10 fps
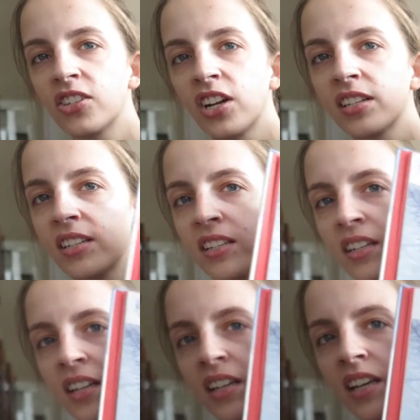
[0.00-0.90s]

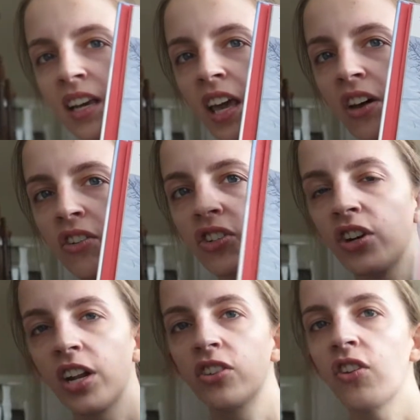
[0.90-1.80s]
just
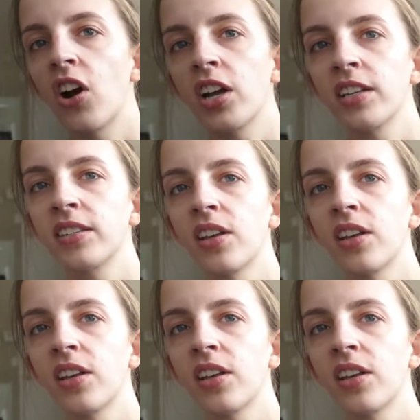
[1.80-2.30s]
illustrated drawings.